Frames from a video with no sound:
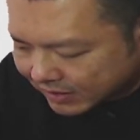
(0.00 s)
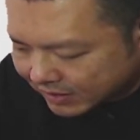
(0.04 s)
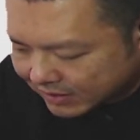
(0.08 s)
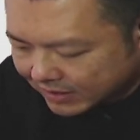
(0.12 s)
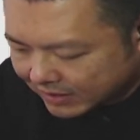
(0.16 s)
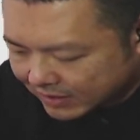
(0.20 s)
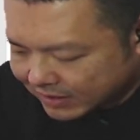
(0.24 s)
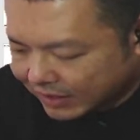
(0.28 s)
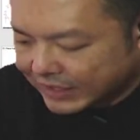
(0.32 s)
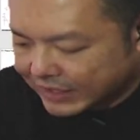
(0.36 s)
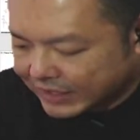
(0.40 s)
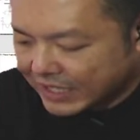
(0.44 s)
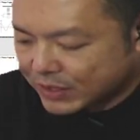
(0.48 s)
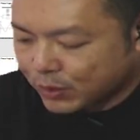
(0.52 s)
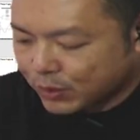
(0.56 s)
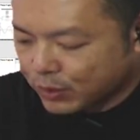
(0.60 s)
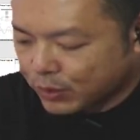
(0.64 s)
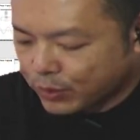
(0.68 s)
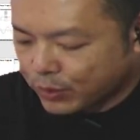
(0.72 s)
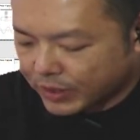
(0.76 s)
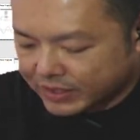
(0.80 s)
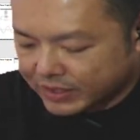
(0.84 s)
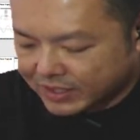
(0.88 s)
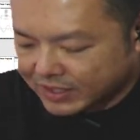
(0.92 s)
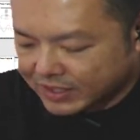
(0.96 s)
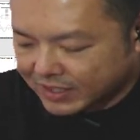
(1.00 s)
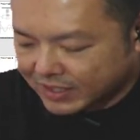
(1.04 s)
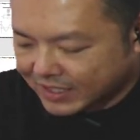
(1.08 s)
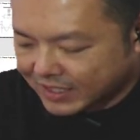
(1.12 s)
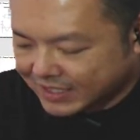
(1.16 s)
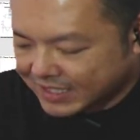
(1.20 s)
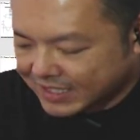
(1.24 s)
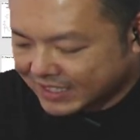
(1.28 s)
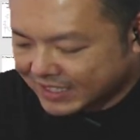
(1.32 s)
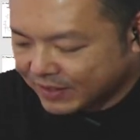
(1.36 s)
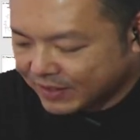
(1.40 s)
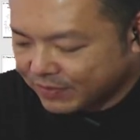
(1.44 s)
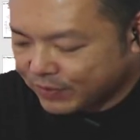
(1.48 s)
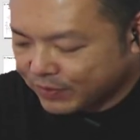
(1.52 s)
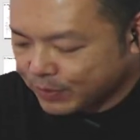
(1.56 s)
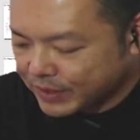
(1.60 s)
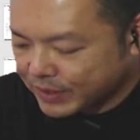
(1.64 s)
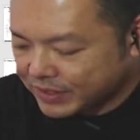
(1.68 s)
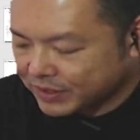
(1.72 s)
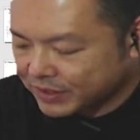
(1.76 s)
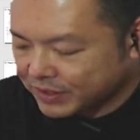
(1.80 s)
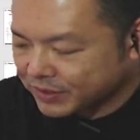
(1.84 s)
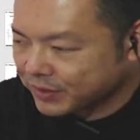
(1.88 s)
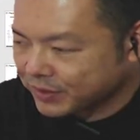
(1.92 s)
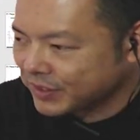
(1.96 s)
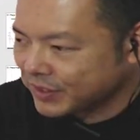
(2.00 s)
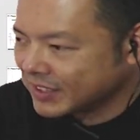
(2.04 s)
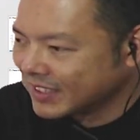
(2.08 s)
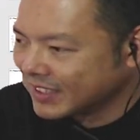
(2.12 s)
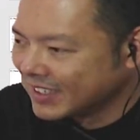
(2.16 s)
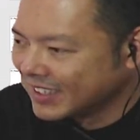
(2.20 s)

Oh, there's no question. There's just information only.